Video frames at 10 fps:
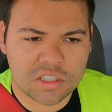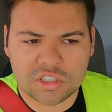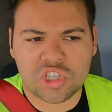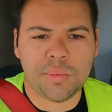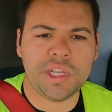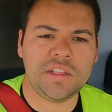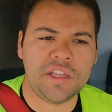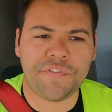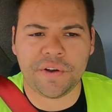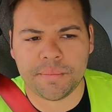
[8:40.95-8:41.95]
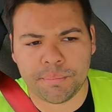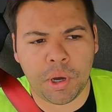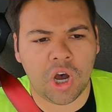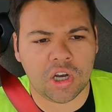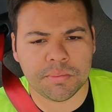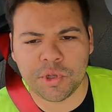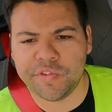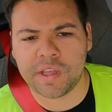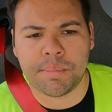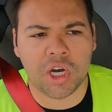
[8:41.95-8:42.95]
So many different
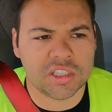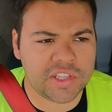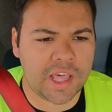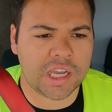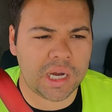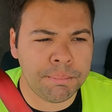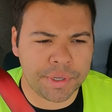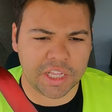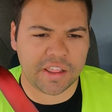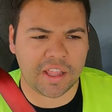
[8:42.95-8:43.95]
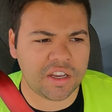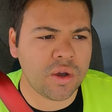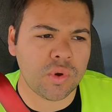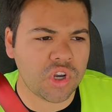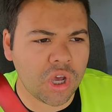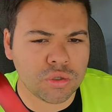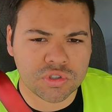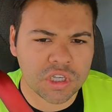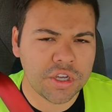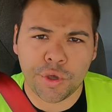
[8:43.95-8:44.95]
moving parts of that company that no one
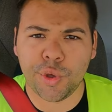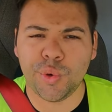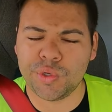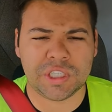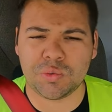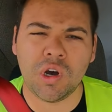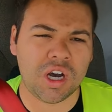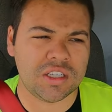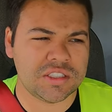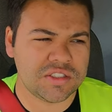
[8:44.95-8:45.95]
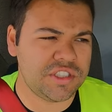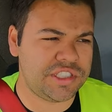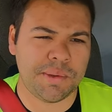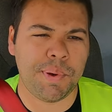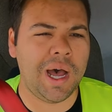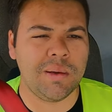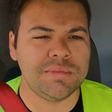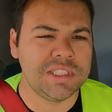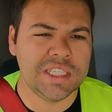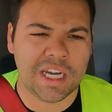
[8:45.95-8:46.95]
knows who ordered what. So you tip up
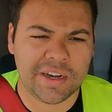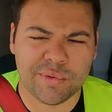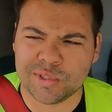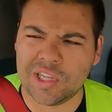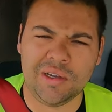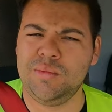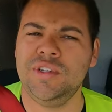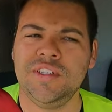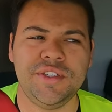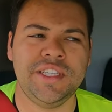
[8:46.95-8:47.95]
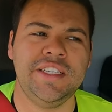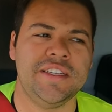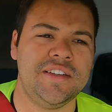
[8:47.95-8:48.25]
and everyone's like, what are you doing here?